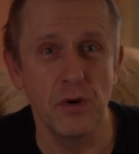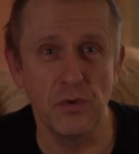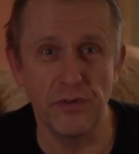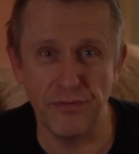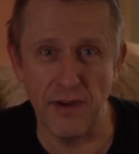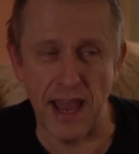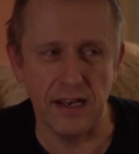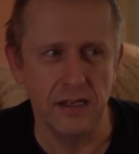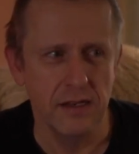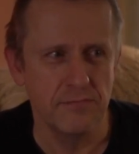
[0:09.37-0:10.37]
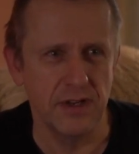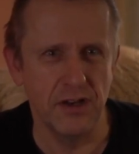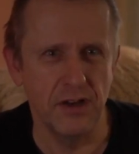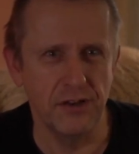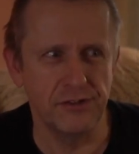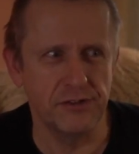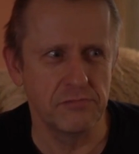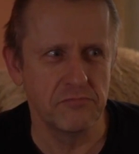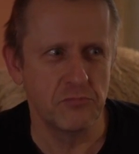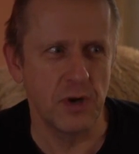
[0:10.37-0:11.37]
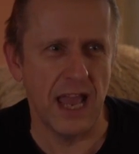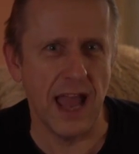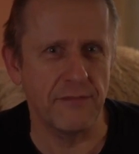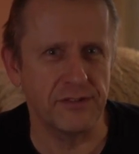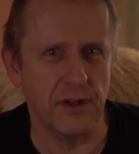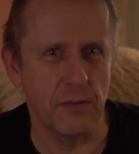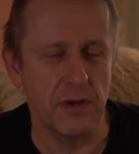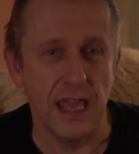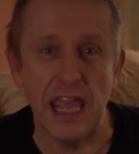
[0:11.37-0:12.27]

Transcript: with fat because we have some.